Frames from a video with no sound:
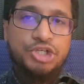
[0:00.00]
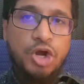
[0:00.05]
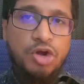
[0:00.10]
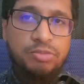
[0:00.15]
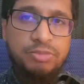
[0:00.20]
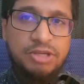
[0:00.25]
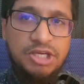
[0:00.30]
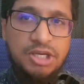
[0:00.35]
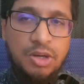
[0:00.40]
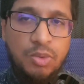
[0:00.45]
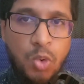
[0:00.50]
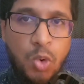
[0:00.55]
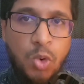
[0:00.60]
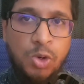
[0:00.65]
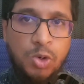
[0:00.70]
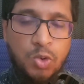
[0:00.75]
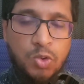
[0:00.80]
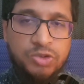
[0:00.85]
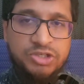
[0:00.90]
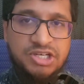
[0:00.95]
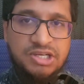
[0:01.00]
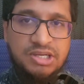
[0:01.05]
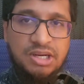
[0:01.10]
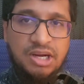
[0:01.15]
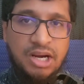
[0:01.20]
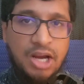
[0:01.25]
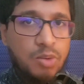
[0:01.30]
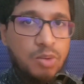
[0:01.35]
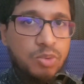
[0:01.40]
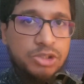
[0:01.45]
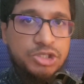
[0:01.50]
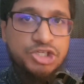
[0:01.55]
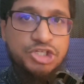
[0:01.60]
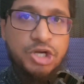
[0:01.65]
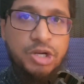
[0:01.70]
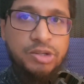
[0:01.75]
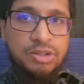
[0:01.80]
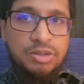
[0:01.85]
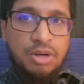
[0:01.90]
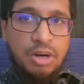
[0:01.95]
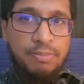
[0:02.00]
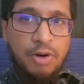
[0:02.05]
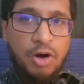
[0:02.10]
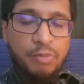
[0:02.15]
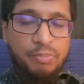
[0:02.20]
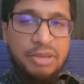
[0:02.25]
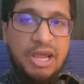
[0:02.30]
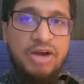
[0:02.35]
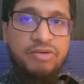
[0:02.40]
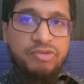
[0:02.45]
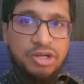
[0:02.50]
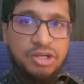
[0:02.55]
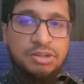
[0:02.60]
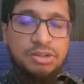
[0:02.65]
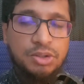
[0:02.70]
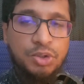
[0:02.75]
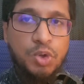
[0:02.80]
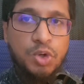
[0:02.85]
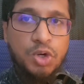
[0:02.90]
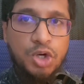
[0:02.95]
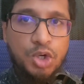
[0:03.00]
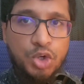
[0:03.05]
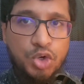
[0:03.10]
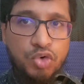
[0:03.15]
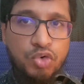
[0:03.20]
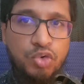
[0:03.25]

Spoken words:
Show me a warlord, and I will show you a barbarian who